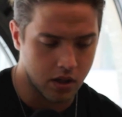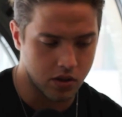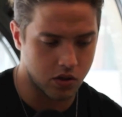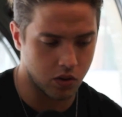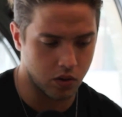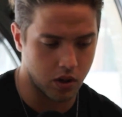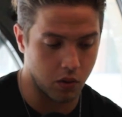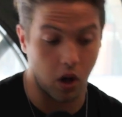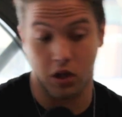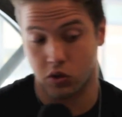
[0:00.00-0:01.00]
So
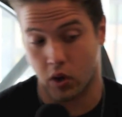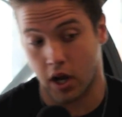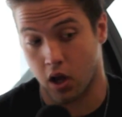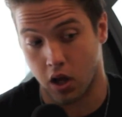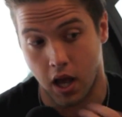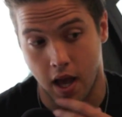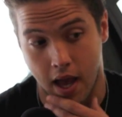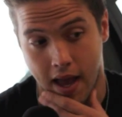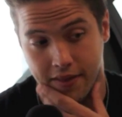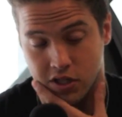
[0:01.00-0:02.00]
also
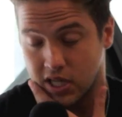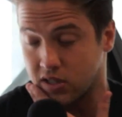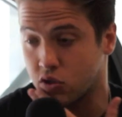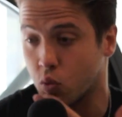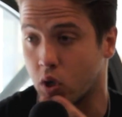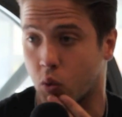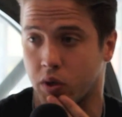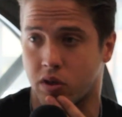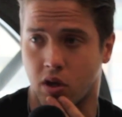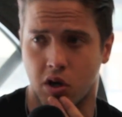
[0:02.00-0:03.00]
I had the chance to work
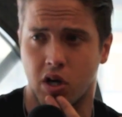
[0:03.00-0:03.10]
with an